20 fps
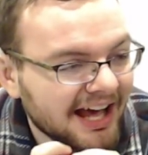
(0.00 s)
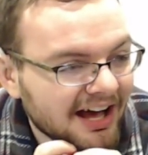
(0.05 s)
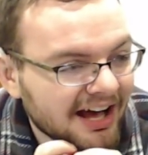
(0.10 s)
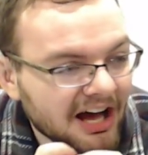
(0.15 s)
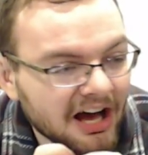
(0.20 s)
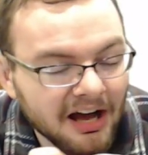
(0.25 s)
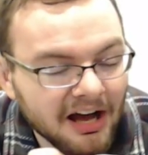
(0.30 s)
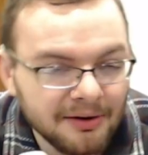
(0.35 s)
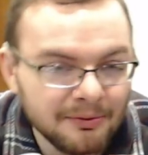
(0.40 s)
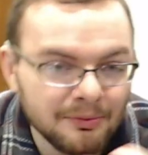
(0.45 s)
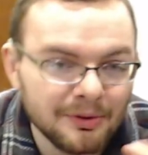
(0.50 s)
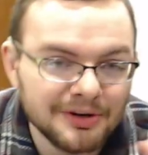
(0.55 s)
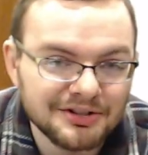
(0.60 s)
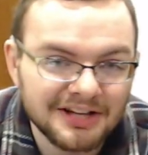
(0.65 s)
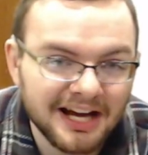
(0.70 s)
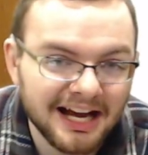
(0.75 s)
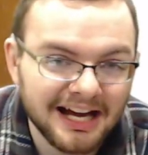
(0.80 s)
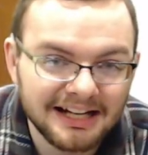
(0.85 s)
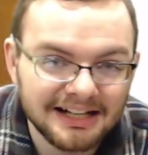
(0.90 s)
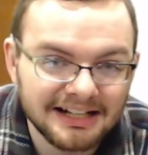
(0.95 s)
I wish I
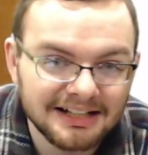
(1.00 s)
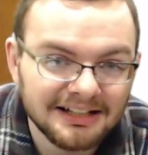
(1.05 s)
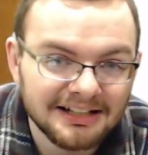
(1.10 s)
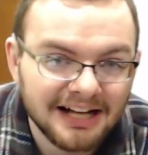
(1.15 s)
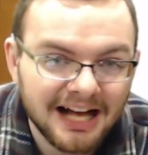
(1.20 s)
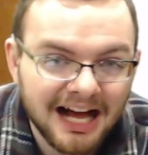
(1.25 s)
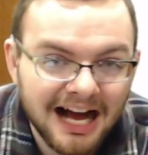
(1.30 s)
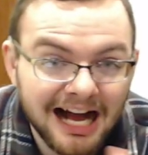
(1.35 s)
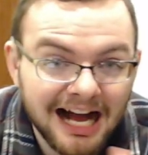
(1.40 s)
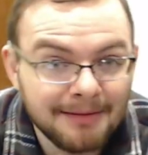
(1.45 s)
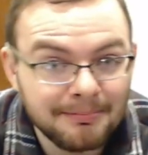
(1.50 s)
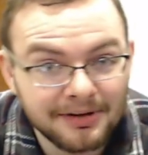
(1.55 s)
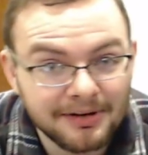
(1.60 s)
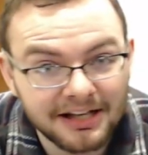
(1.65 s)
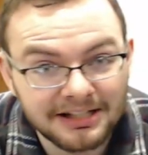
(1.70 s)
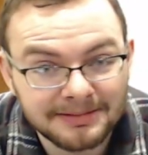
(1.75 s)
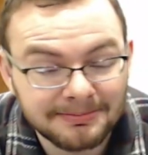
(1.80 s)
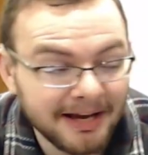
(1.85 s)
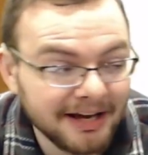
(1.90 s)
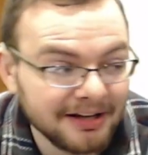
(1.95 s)
had a
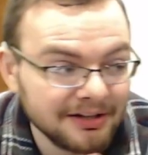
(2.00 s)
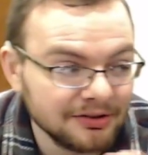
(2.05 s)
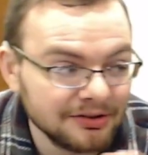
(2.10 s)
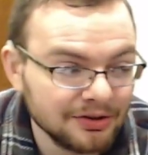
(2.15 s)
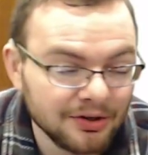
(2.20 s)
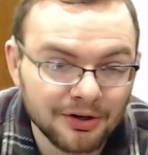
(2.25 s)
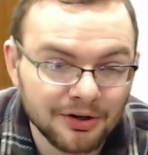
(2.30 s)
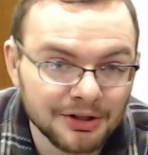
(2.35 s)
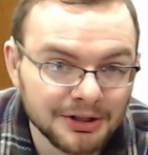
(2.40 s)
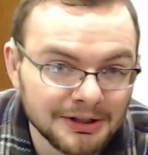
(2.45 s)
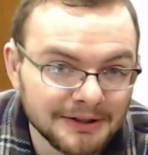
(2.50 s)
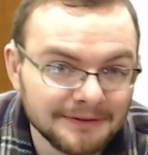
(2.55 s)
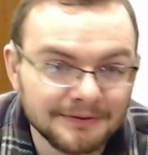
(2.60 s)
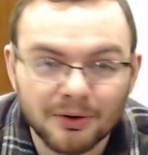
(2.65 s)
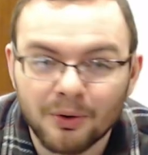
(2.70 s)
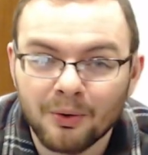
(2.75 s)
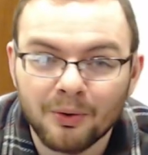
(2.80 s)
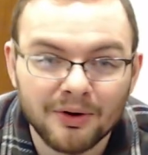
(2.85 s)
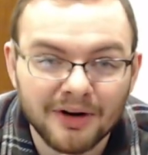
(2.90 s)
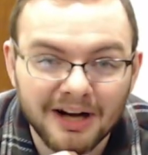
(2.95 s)
IPS panel curved,
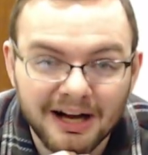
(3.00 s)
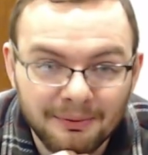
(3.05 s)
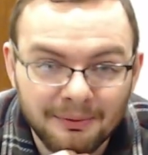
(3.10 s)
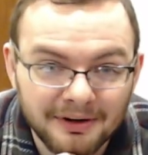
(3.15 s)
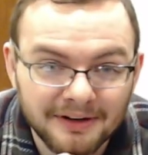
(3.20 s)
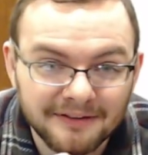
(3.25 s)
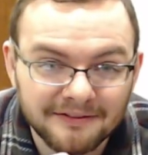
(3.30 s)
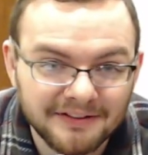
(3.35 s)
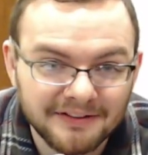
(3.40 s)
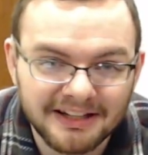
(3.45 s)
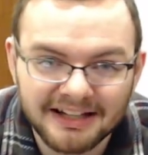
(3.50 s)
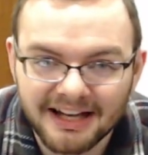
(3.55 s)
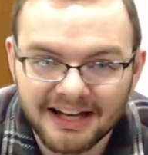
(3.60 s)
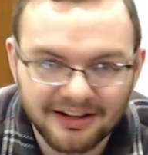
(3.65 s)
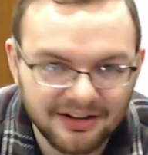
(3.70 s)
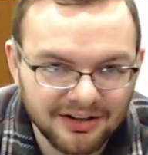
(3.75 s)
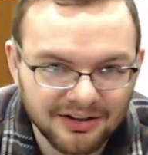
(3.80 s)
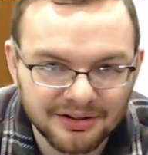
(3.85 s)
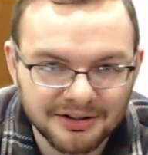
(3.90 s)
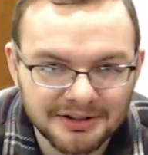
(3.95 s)
or I want a VA
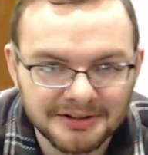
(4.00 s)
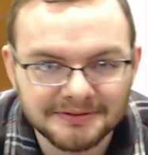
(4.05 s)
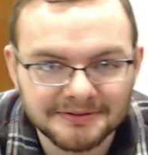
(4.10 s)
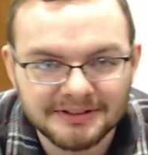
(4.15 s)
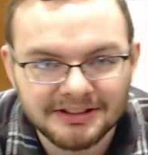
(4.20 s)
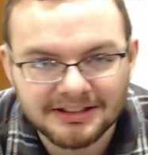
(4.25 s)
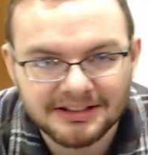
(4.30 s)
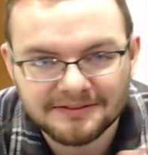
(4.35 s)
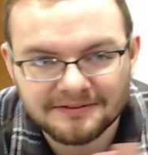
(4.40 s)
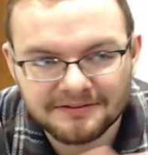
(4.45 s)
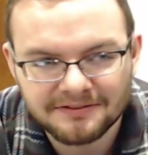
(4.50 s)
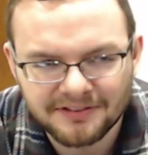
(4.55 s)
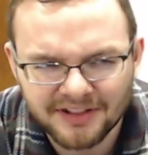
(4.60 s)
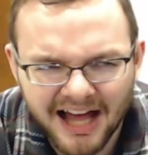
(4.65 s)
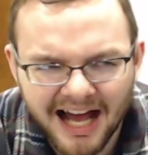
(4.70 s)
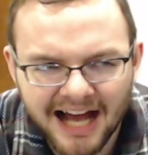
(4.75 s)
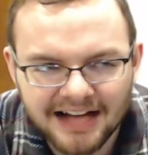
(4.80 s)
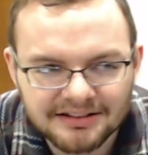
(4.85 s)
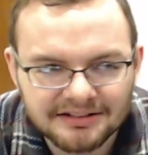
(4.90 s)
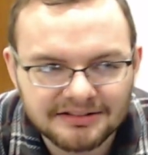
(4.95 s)
curve
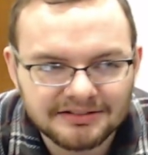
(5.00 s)
flat.